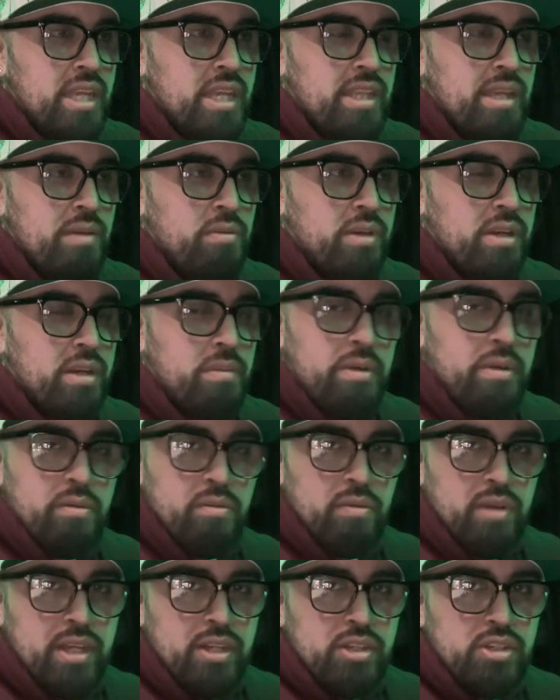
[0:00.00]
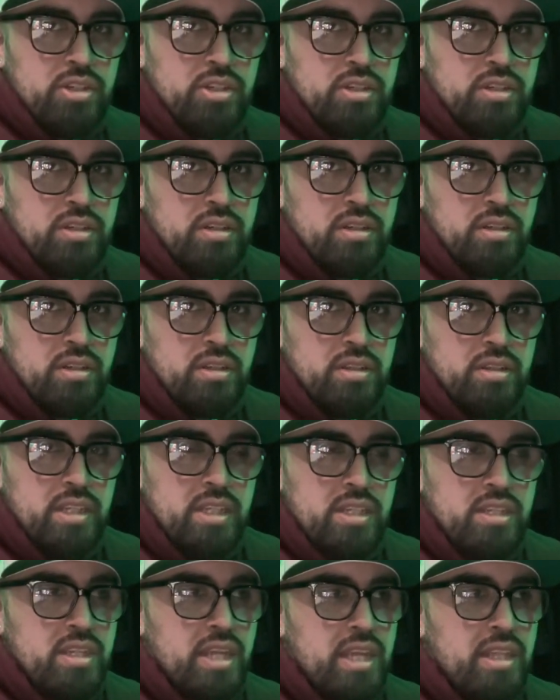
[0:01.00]
they want to be rich. They
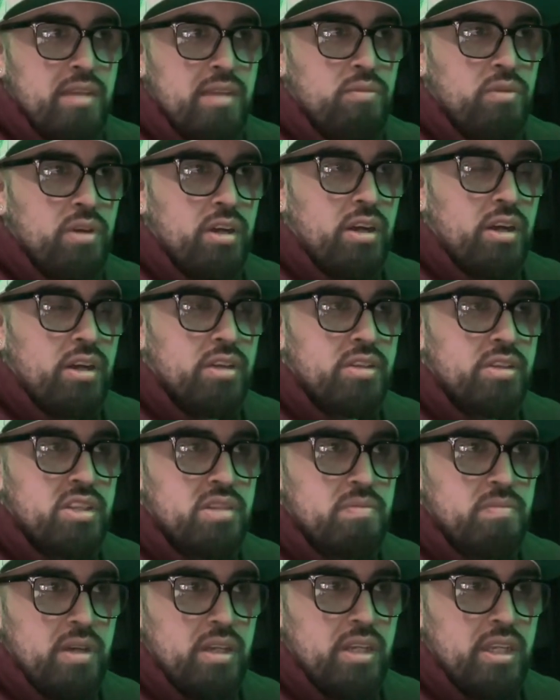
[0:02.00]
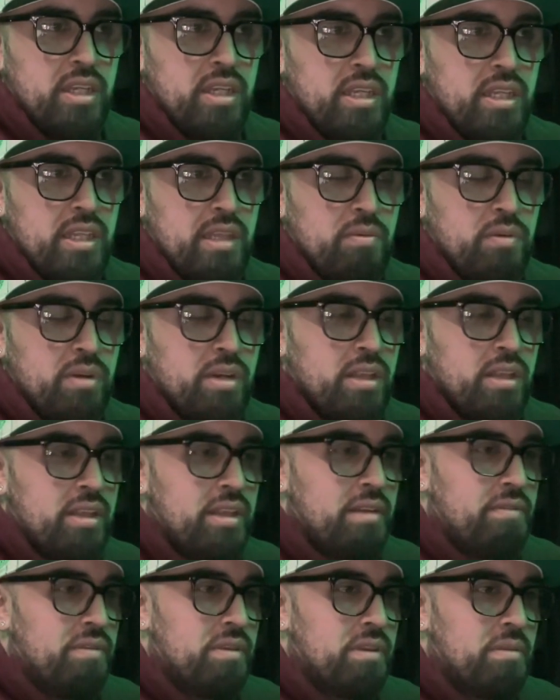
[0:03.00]
say they want all this money. They want to
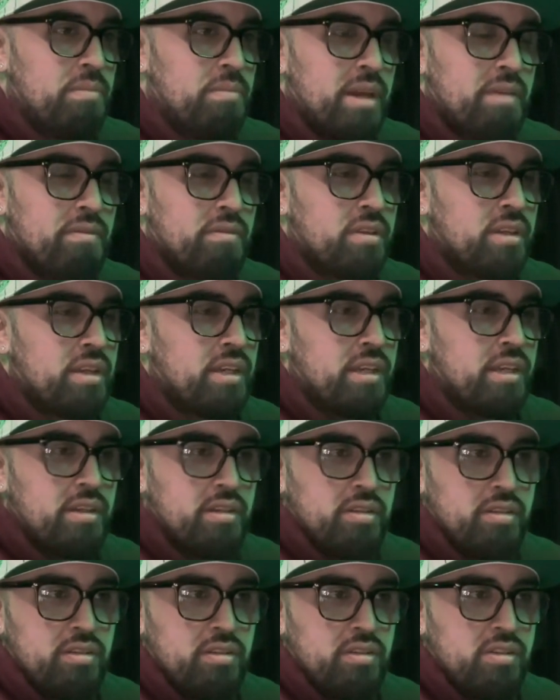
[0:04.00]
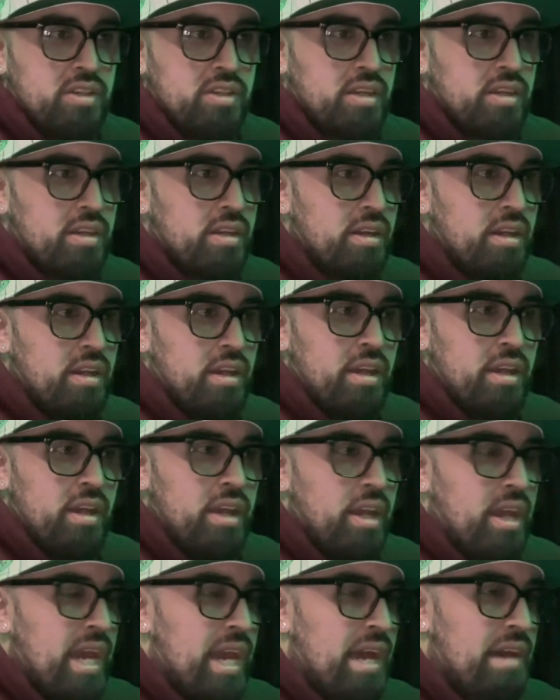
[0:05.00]
live in the Beverly Hills and
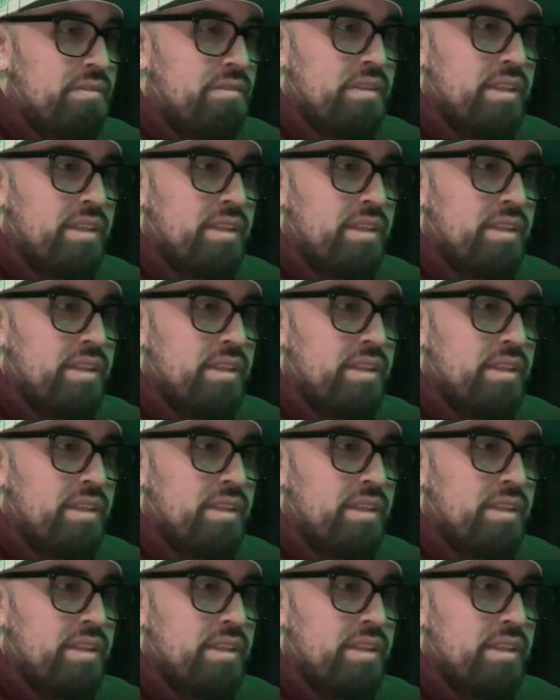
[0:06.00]
have a